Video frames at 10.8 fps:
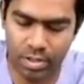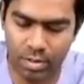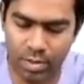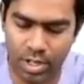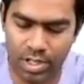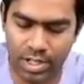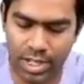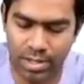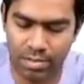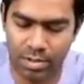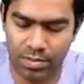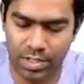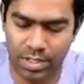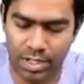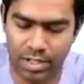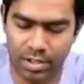So what are the types of
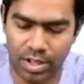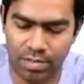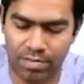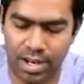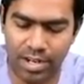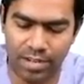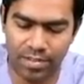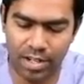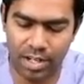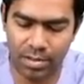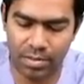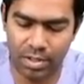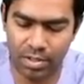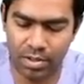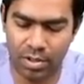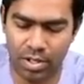SAIDH? You have 5 different types. One
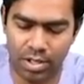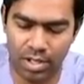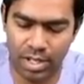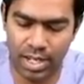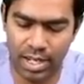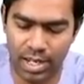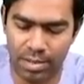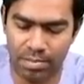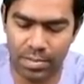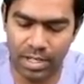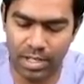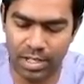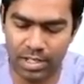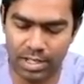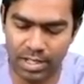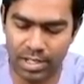is called A, B,
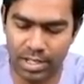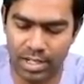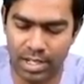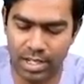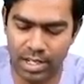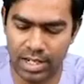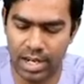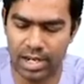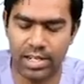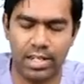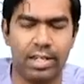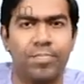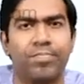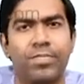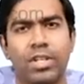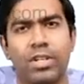C, D and E.
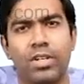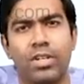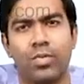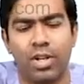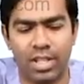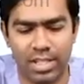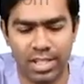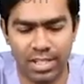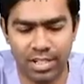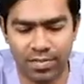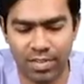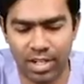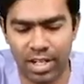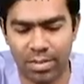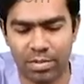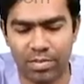What are these different
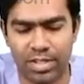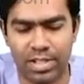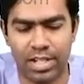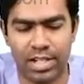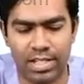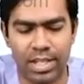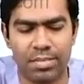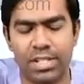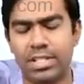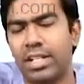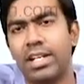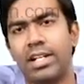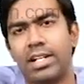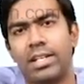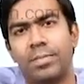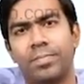types of SAIDH, A, B, C, D
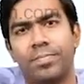and D?